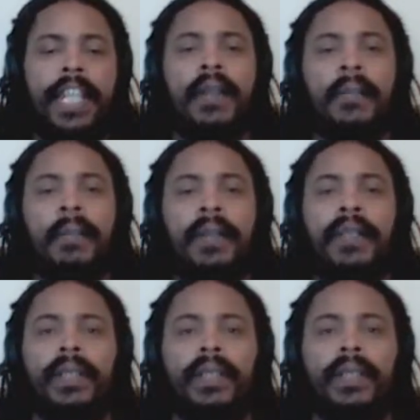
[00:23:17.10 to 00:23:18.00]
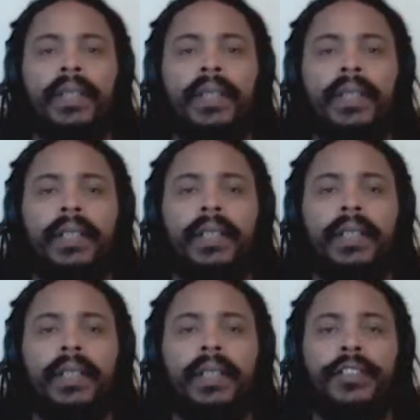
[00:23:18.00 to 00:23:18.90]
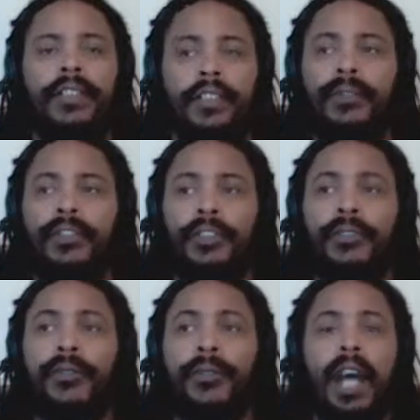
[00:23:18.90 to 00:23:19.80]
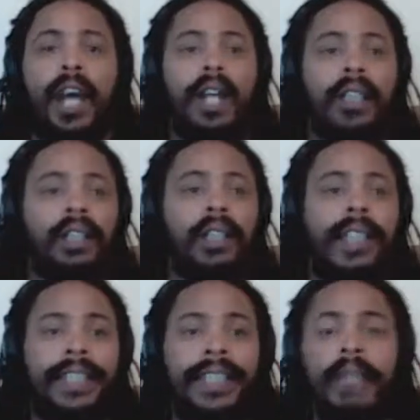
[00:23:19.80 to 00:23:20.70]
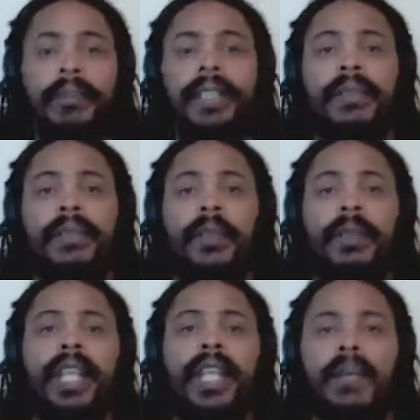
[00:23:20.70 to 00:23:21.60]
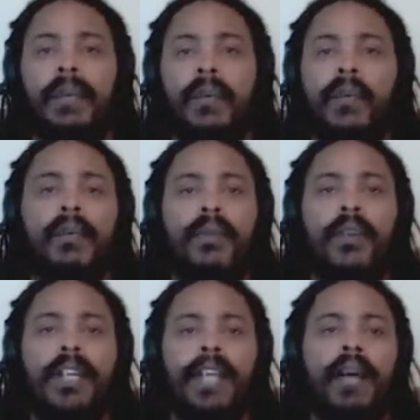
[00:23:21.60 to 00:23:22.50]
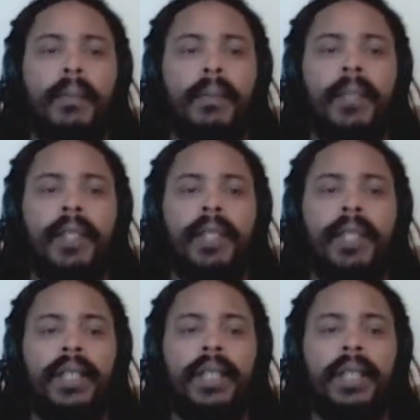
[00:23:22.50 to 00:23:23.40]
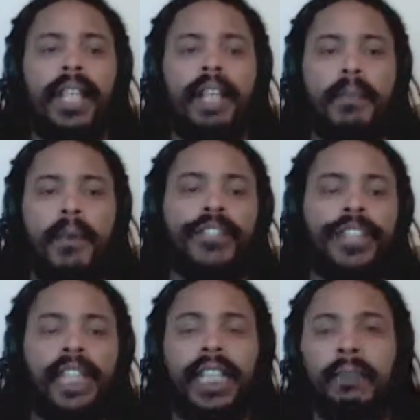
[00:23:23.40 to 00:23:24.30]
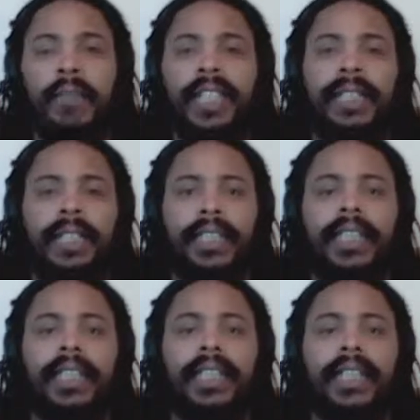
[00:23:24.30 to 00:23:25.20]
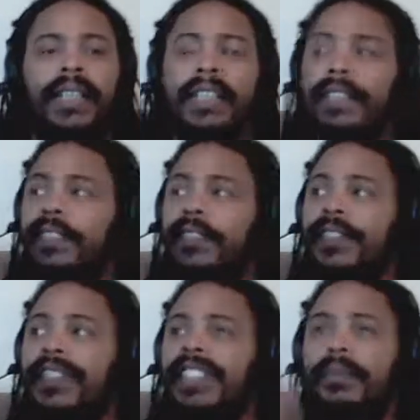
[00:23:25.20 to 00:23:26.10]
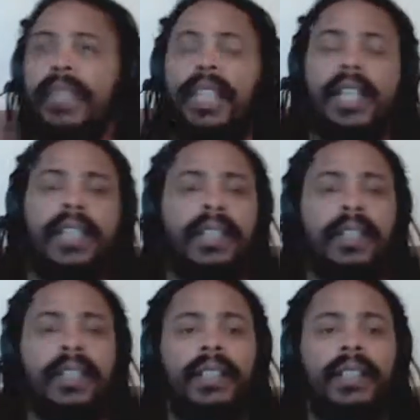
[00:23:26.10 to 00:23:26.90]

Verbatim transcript: numb due to our escapism. We're becoming more and more numb emotionally and mentally, to certain stimuli.